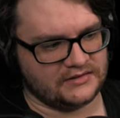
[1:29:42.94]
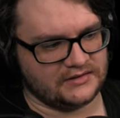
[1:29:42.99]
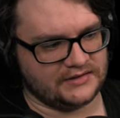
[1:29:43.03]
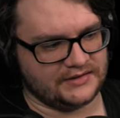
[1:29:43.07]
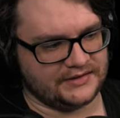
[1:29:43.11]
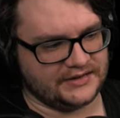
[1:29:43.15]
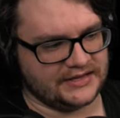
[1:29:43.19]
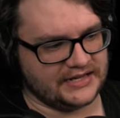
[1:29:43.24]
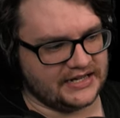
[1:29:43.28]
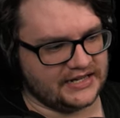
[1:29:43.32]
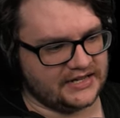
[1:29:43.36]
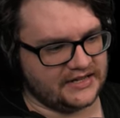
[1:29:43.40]

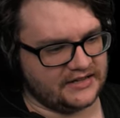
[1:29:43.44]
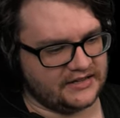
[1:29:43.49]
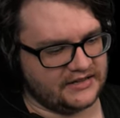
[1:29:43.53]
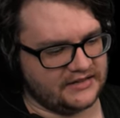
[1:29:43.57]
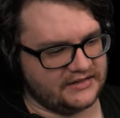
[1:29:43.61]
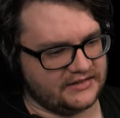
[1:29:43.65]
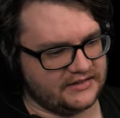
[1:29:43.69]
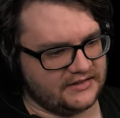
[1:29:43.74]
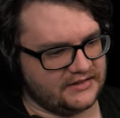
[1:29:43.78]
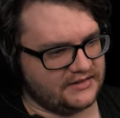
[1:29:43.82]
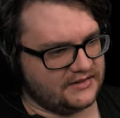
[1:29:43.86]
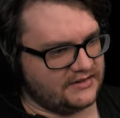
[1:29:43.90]
That
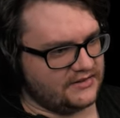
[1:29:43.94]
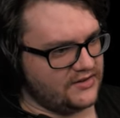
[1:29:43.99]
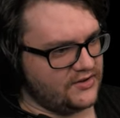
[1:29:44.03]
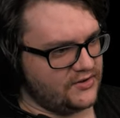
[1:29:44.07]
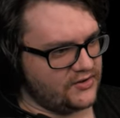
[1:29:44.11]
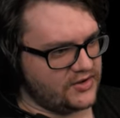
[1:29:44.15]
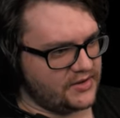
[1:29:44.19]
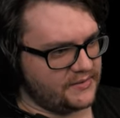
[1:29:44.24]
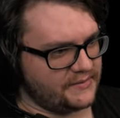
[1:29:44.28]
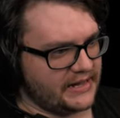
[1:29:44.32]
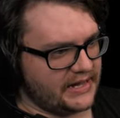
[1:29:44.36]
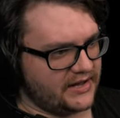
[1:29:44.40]
you
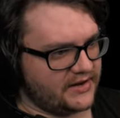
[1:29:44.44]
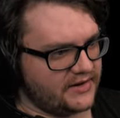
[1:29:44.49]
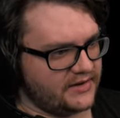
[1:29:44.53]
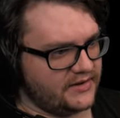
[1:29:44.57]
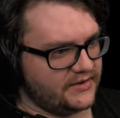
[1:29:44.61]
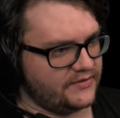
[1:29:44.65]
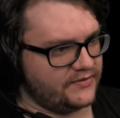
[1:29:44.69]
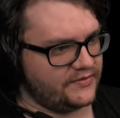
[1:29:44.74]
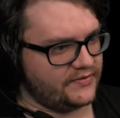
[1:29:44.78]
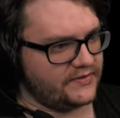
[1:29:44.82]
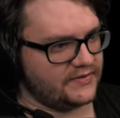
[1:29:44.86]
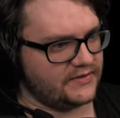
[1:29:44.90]
come out
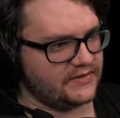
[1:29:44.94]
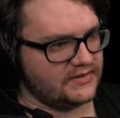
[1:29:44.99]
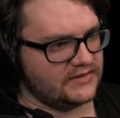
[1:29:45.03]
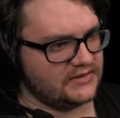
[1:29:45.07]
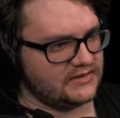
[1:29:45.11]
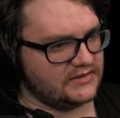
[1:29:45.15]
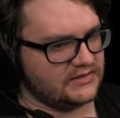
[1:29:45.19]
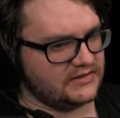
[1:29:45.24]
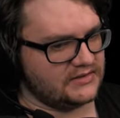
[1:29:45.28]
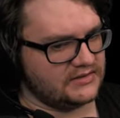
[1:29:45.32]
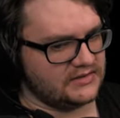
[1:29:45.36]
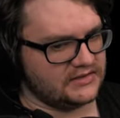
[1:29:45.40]
of.
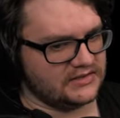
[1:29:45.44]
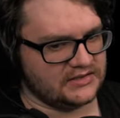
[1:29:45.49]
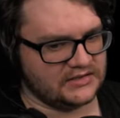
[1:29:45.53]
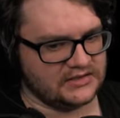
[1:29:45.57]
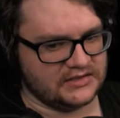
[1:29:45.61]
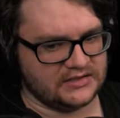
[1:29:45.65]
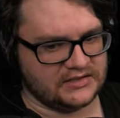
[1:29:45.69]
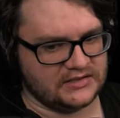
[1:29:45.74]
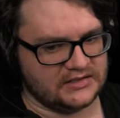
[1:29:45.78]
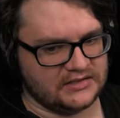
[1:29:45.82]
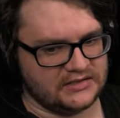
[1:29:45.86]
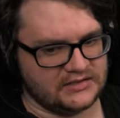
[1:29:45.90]

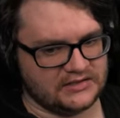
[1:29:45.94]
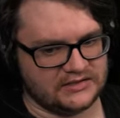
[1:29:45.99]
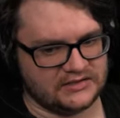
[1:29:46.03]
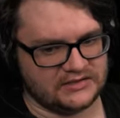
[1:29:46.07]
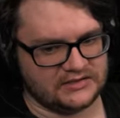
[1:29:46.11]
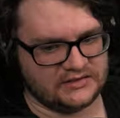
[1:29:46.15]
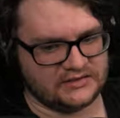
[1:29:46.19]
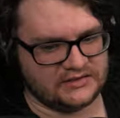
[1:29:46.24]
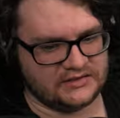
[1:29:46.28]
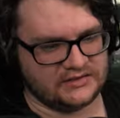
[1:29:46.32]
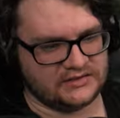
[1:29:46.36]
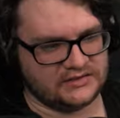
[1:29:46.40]
Go
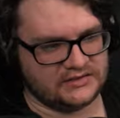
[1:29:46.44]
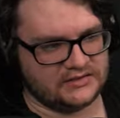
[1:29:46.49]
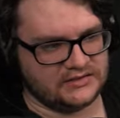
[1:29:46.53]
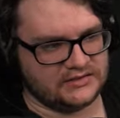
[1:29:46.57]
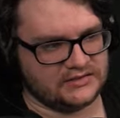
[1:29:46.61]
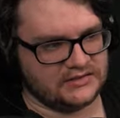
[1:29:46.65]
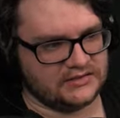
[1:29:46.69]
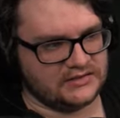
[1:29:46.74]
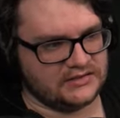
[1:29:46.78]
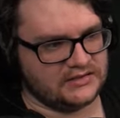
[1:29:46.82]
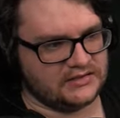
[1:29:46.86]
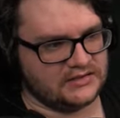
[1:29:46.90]
go
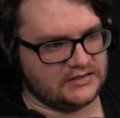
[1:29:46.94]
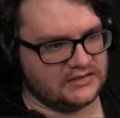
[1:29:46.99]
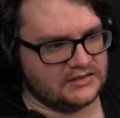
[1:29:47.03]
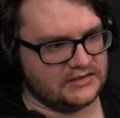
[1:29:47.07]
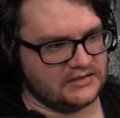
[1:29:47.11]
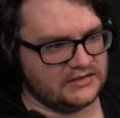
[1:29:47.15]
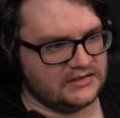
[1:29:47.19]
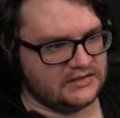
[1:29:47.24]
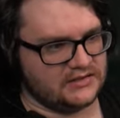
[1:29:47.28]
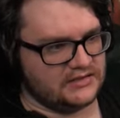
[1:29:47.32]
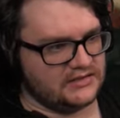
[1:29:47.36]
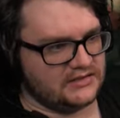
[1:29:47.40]

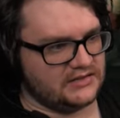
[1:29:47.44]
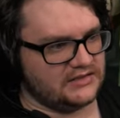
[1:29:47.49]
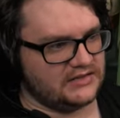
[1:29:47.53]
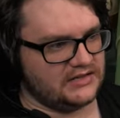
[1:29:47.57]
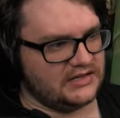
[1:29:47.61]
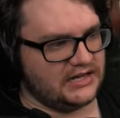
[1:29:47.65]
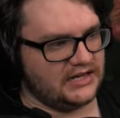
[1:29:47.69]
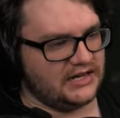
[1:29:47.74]
go.